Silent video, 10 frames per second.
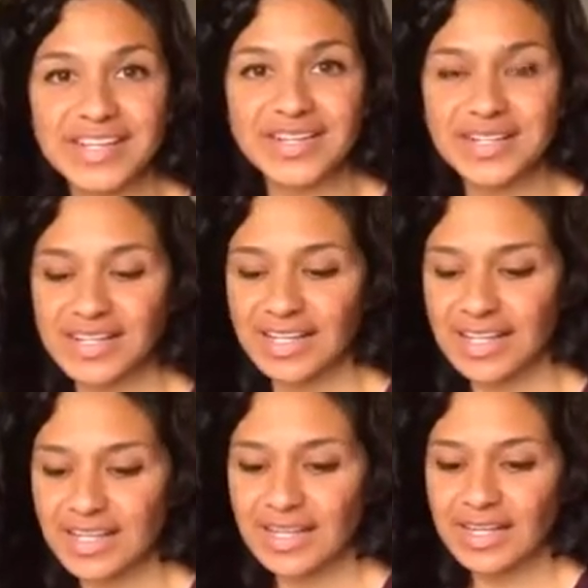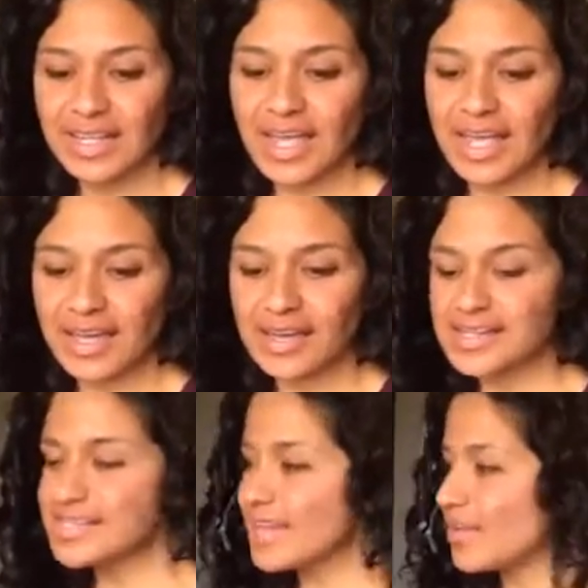year.
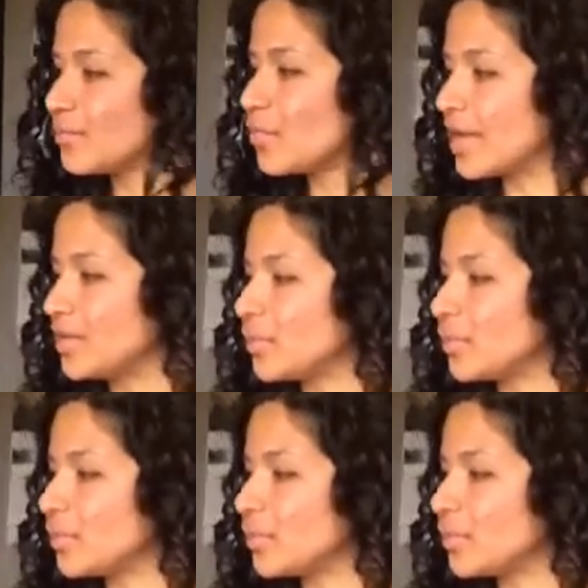And right